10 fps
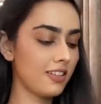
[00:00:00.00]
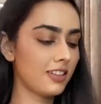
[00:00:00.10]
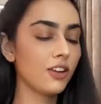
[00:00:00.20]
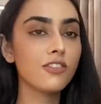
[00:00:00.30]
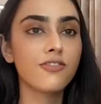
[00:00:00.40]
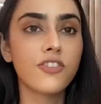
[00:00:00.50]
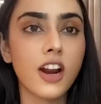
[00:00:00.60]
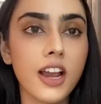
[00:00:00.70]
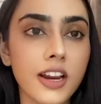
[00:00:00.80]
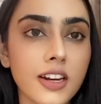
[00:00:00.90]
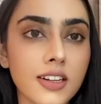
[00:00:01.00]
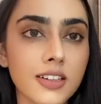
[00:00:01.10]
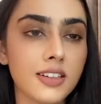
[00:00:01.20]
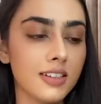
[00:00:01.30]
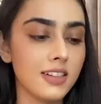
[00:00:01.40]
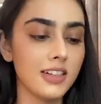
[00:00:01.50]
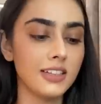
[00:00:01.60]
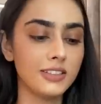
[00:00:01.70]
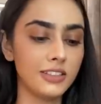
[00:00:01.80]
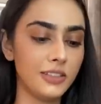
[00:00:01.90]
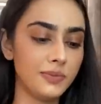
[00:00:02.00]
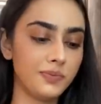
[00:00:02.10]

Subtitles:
They look fried. Let's see.